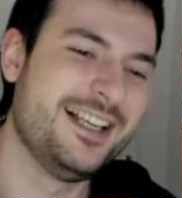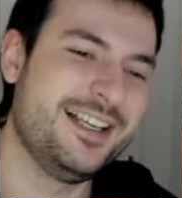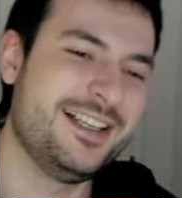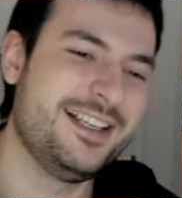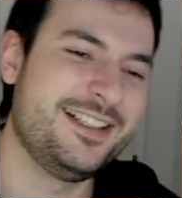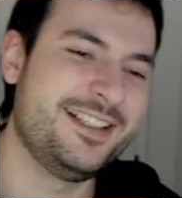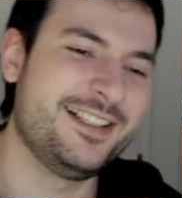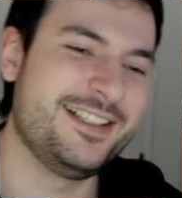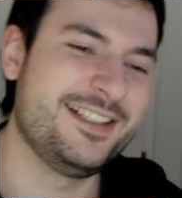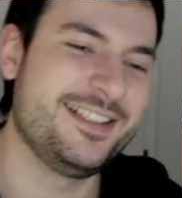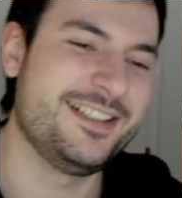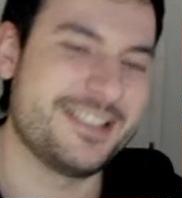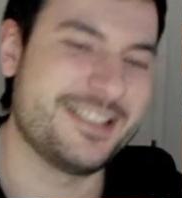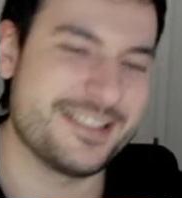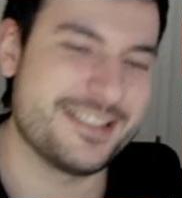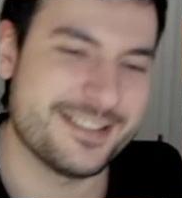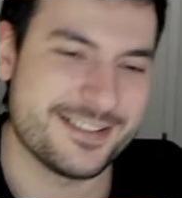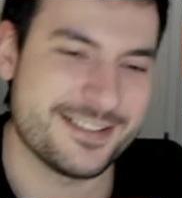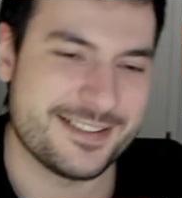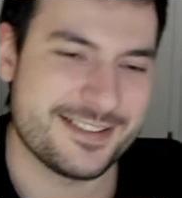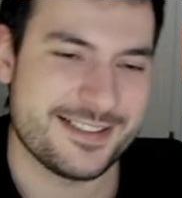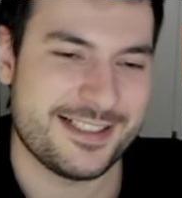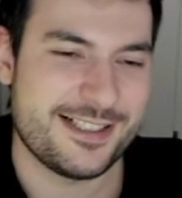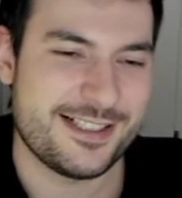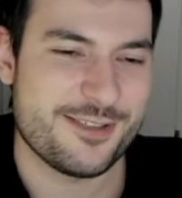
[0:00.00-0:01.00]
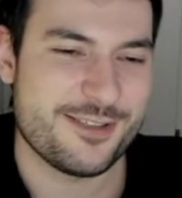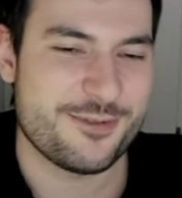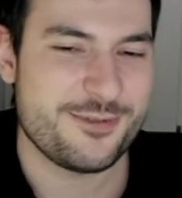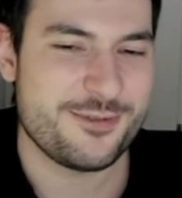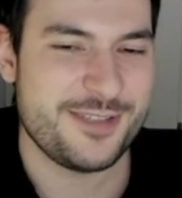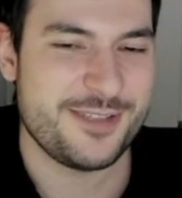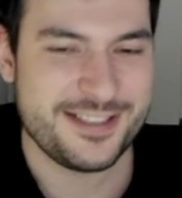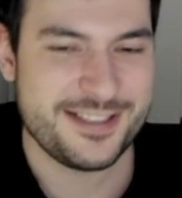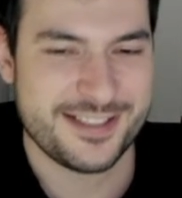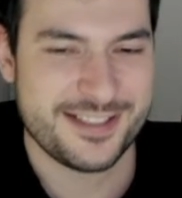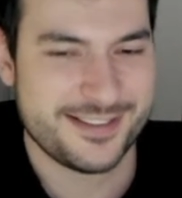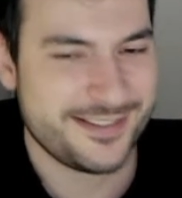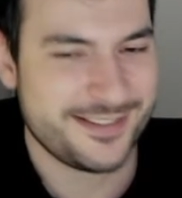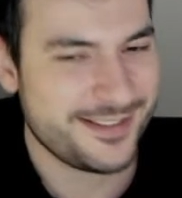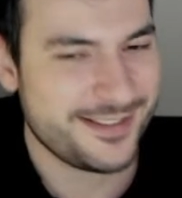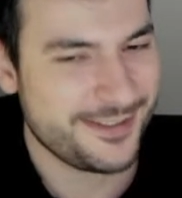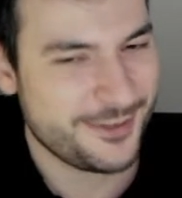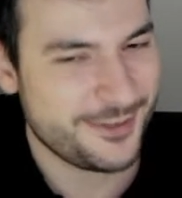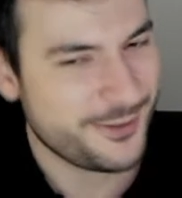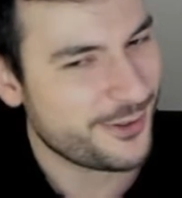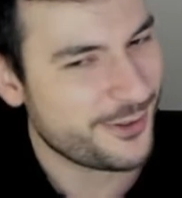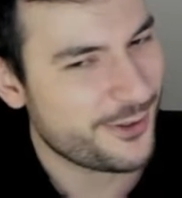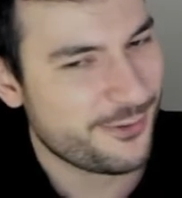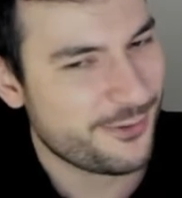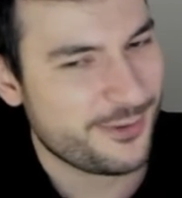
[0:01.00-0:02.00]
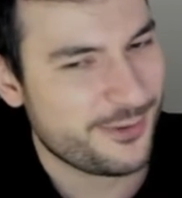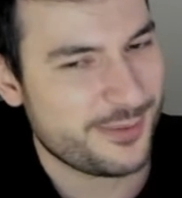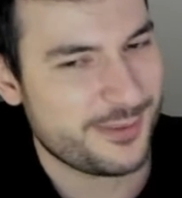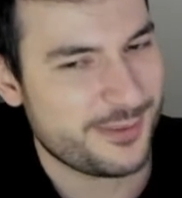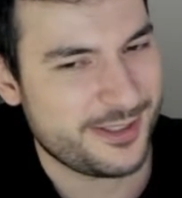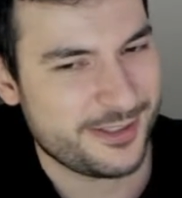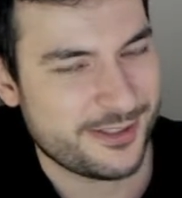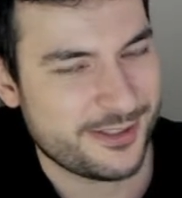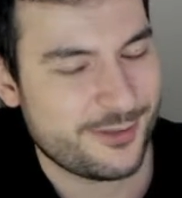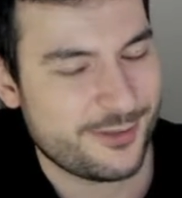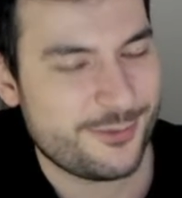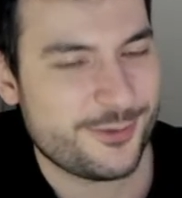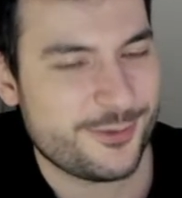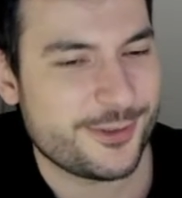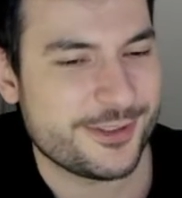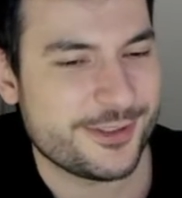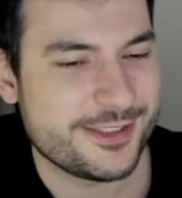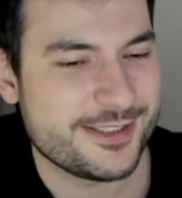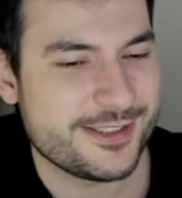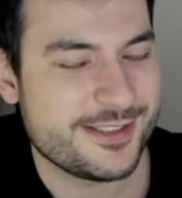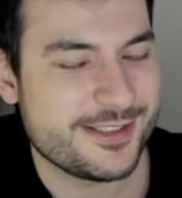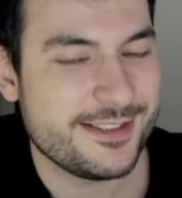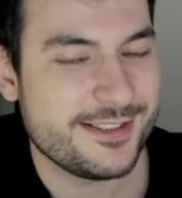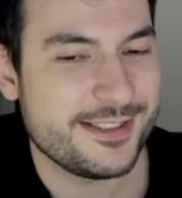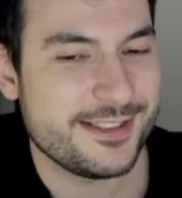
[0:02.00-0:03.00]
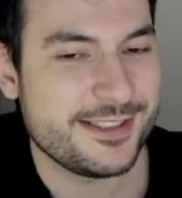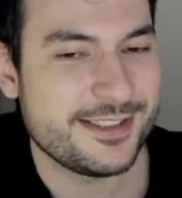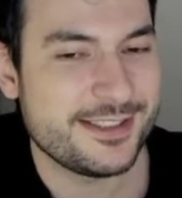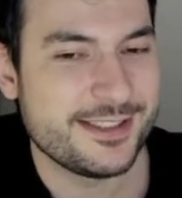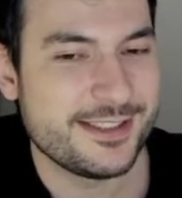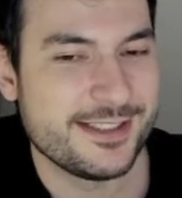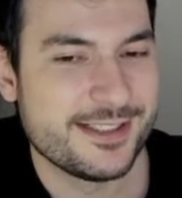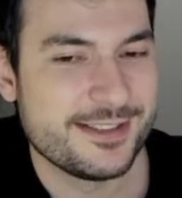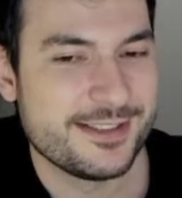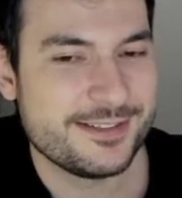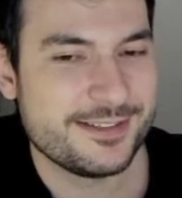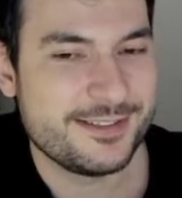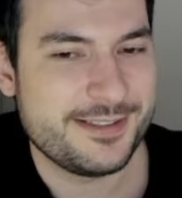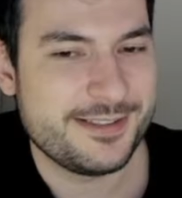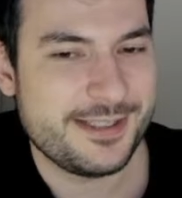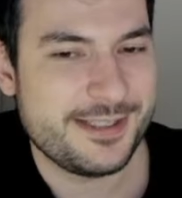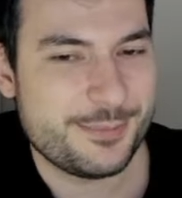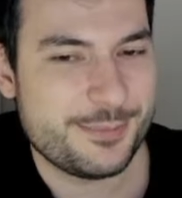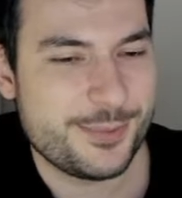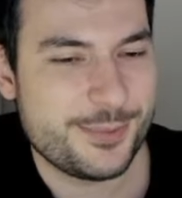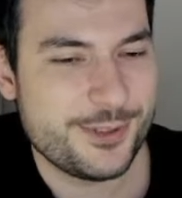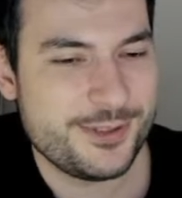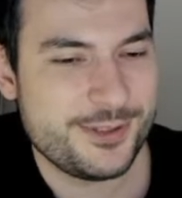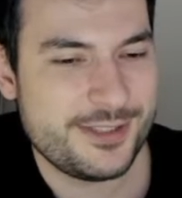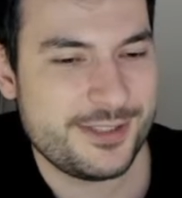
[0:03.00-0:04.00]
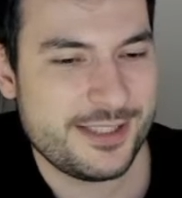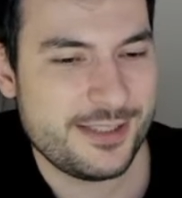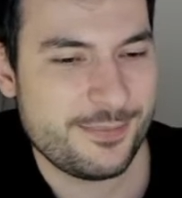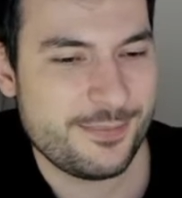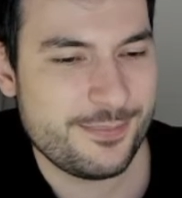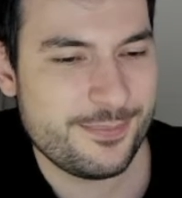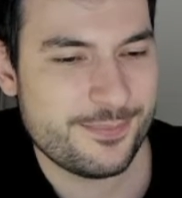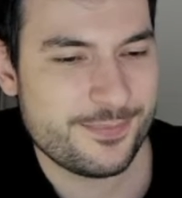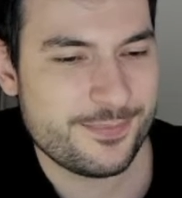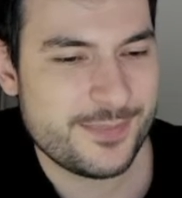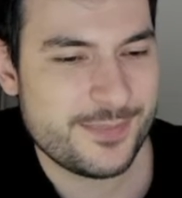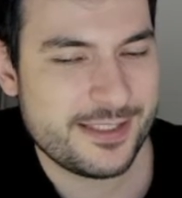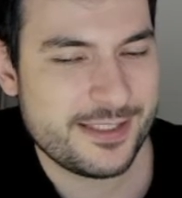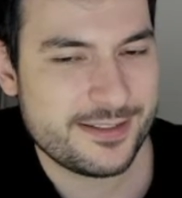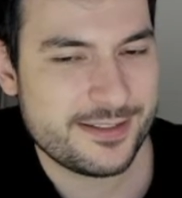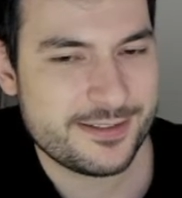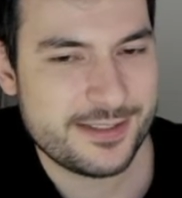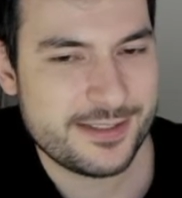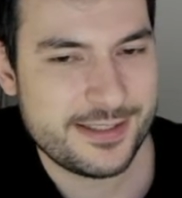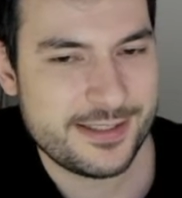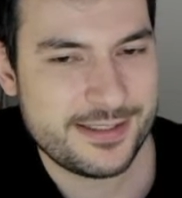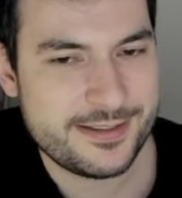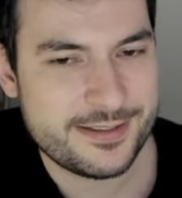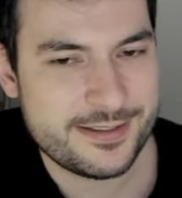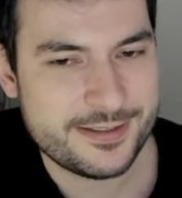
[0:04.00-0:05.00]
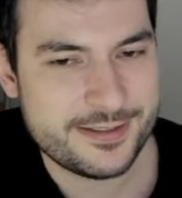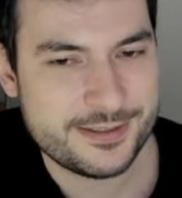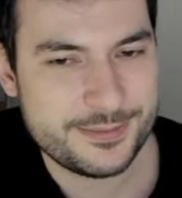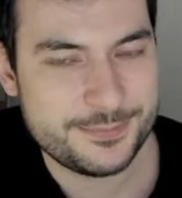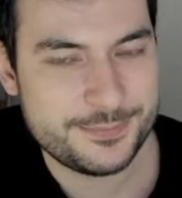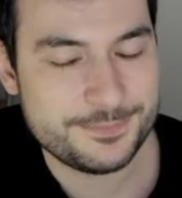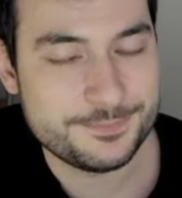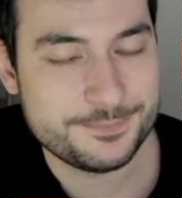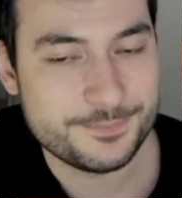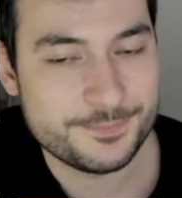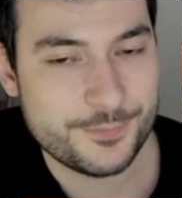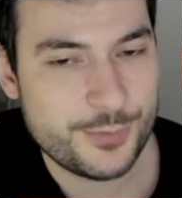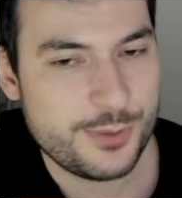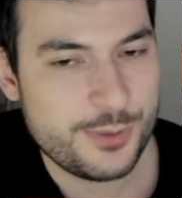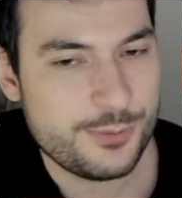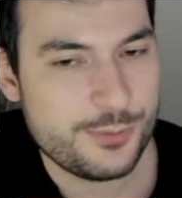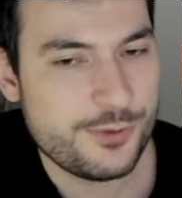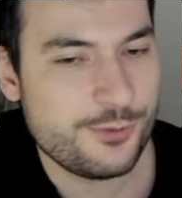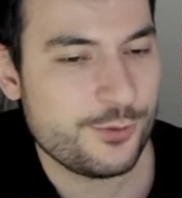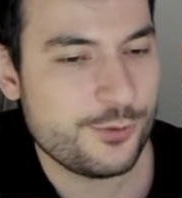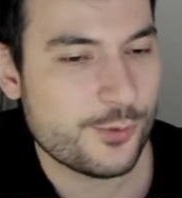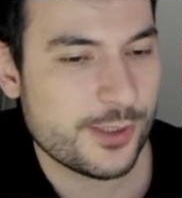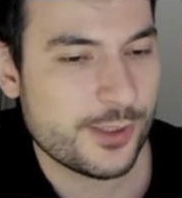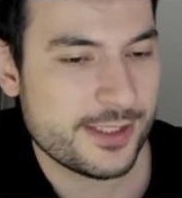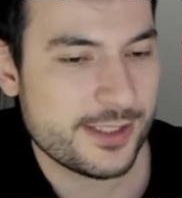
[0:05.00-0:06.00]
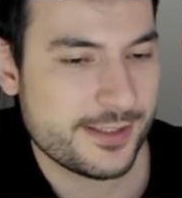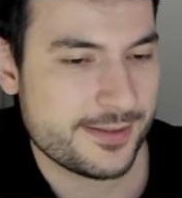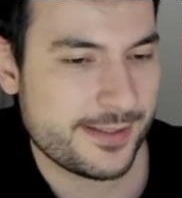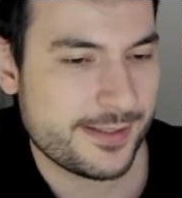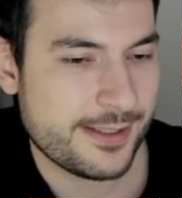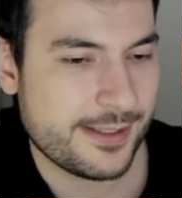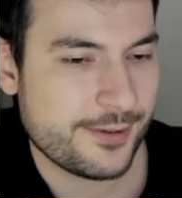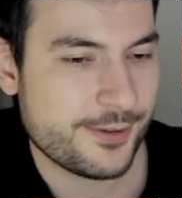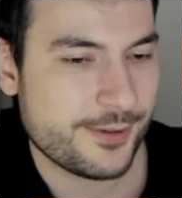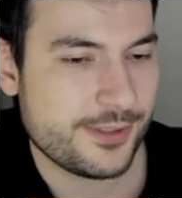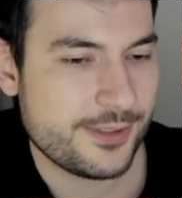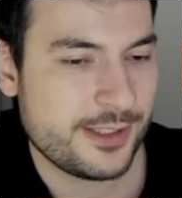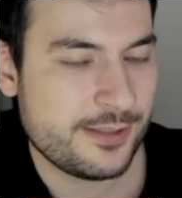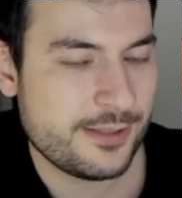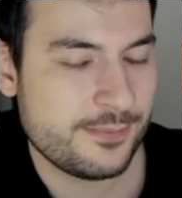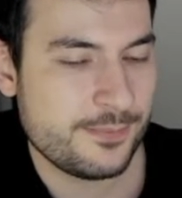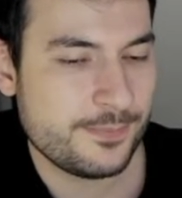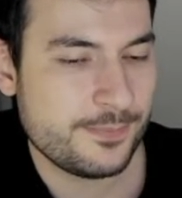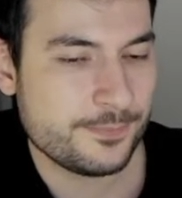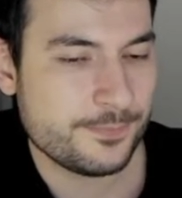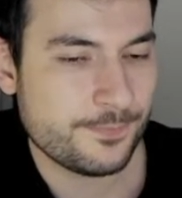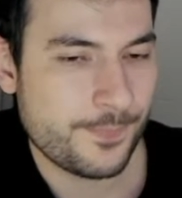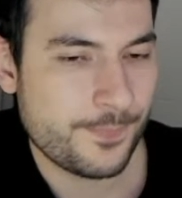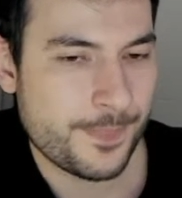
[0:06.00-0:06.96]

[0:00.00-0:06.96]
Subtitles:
And I think they didn't nerf him enough, honestly. They put him, they removed 1 attack on him,